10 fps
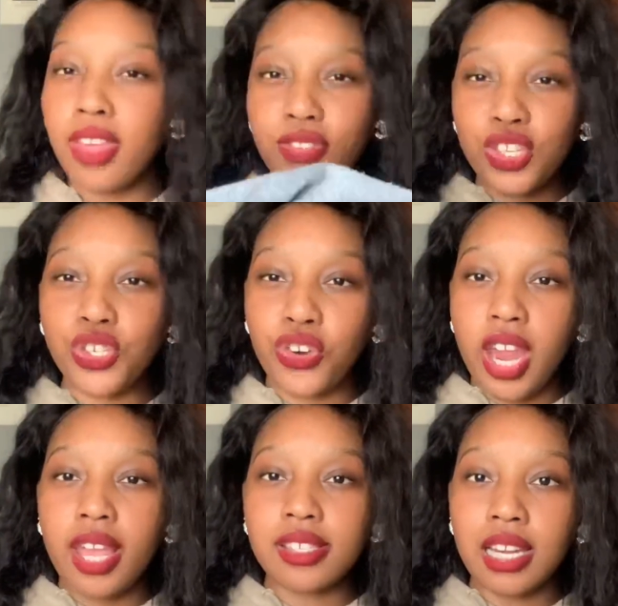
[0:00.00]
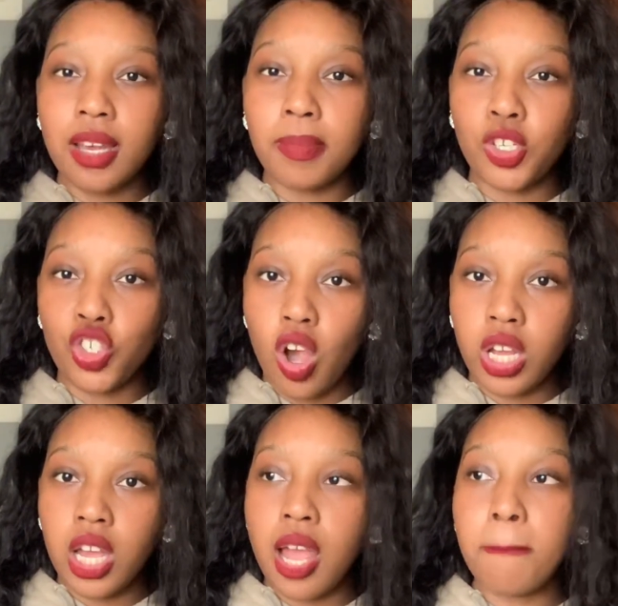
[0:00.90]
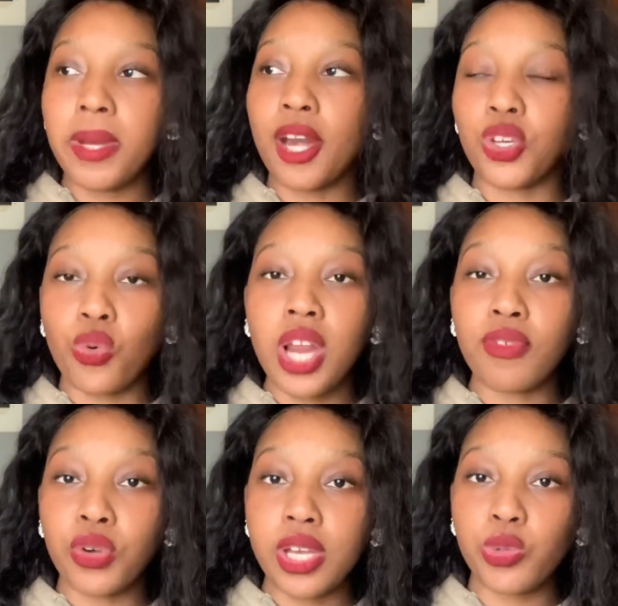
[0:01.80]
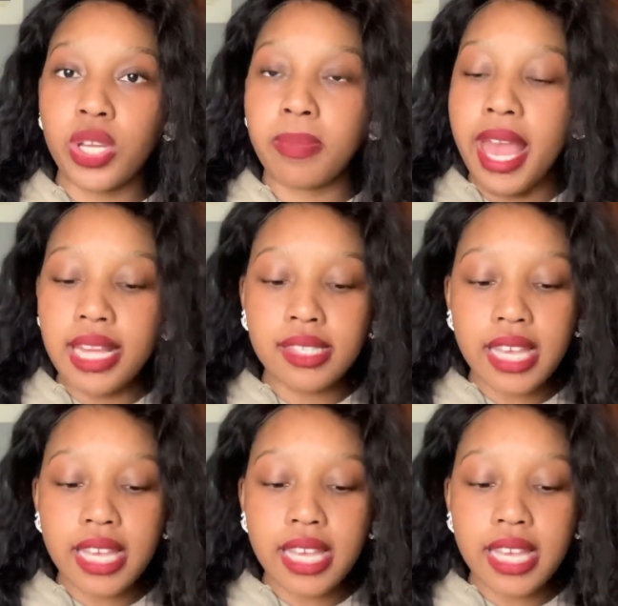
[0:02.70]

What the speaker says: this gray is a little bit darker, but I don't have gray sweatpants.